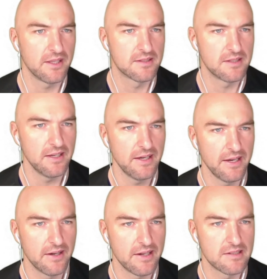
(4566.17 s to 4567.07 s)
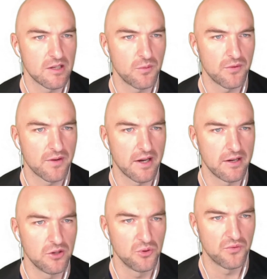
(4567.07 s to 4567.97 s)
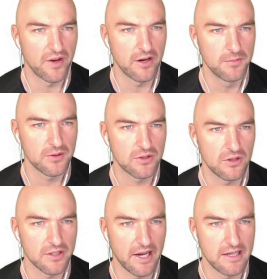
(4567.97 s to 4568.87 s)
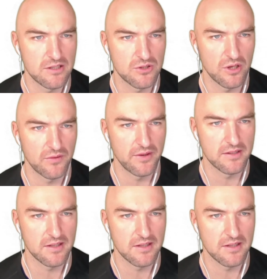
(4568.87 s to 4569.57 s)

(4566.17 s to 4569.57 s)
see here is that we've got a new variable called isosurface